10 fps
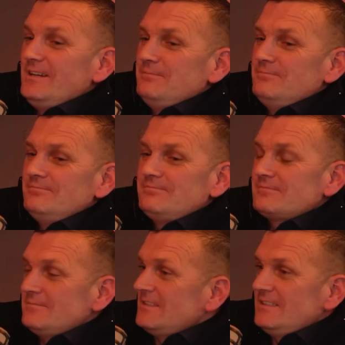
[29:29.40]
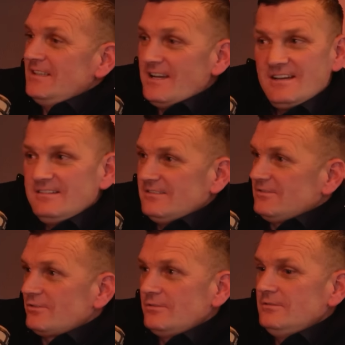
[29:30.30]
um, yeah,
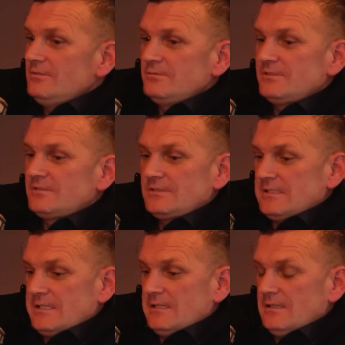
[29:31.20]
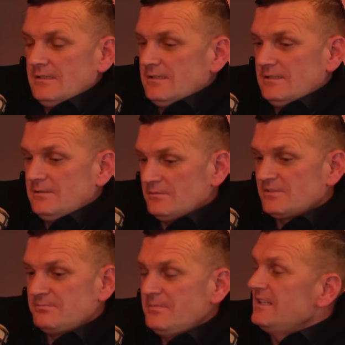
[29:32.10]
you know, it was it
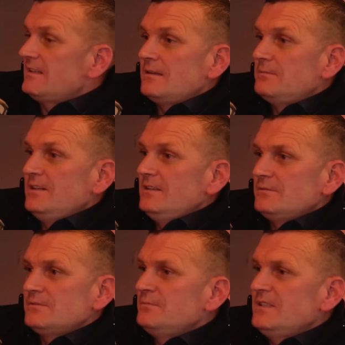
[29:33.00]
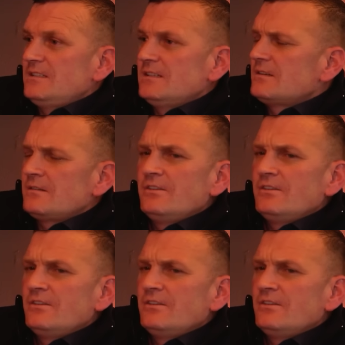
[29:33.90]
was mental, but it was mental.